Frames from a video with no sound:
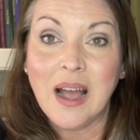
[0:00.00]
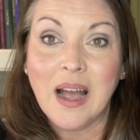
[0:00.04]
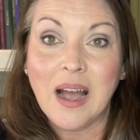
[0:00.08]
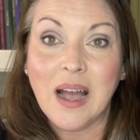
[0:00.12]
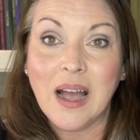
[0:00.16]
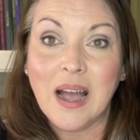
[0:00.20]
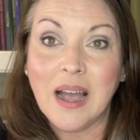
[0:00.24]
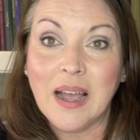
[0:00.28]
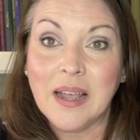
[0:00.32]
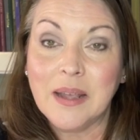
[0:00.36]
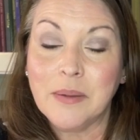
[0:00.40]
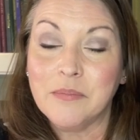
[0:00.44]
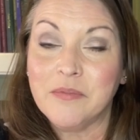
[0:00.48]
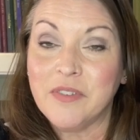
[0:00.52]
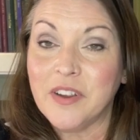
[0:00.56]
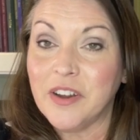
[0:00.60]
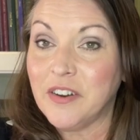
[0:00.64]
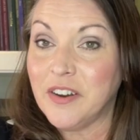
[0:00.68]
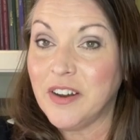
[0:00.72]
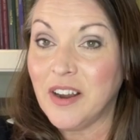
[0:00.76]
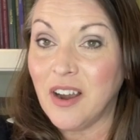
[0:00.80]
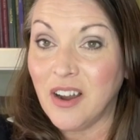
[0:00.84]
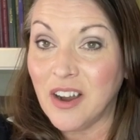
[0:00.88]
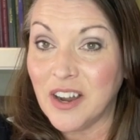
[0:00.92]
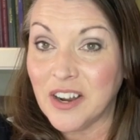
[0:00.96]
I am
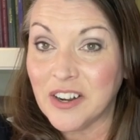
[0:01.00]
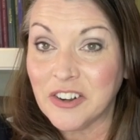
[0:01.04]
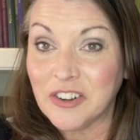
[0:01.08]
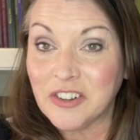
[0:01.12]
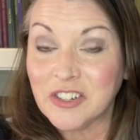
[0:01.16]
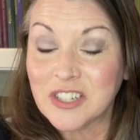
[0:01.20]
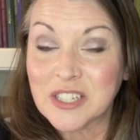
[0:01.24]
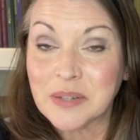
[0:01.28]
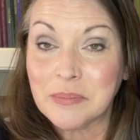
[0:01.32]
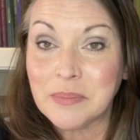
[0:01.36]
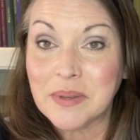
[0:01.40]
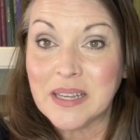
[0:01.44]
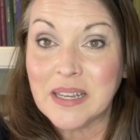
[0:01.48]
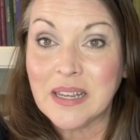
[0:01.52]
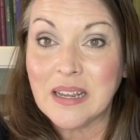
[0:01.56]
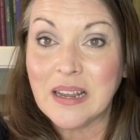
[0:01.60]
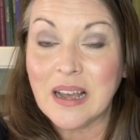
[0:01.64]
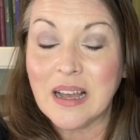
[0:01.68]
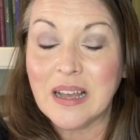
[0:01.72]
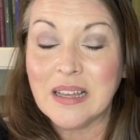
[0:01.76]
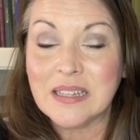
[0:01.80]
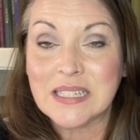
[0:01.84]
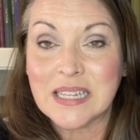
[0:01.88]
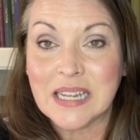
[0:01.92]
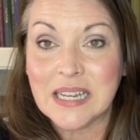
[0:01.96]
very honored to be
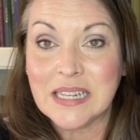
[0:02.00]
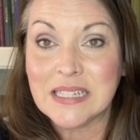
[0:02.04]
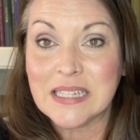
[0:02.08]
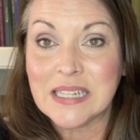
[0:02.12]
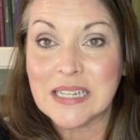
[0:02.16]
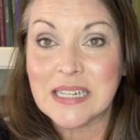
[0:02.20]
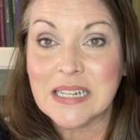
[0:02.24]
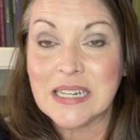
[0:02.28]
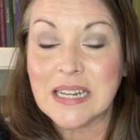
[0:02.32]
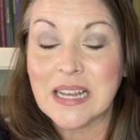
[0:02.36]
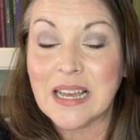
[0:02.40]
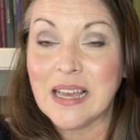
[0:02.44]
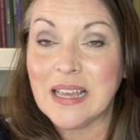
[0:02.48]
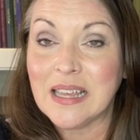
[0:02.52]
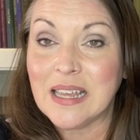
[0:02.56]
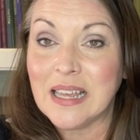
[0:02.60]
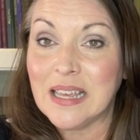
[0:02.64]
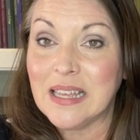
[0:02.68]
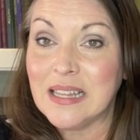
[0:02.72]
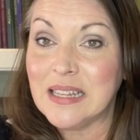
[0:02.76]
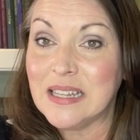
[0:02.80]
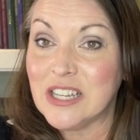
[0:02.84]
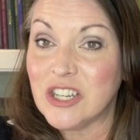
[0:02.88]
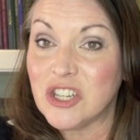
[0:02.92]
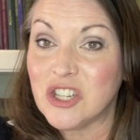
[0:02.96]
attending
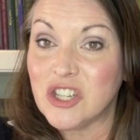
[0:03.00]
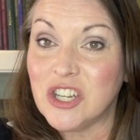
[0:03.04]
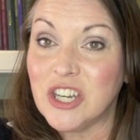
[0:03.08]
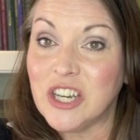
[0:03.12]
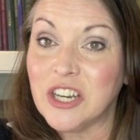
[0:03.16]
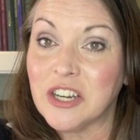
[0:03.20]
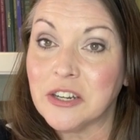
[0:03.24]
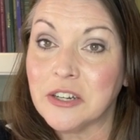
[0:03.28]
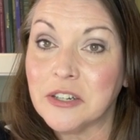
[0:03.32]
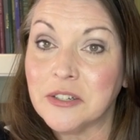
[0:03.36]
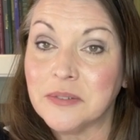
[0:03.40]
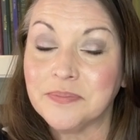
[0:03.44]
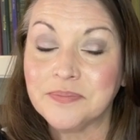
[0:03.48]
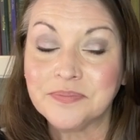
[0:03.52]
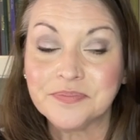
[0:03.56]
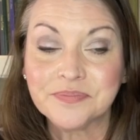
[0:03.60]
again this year.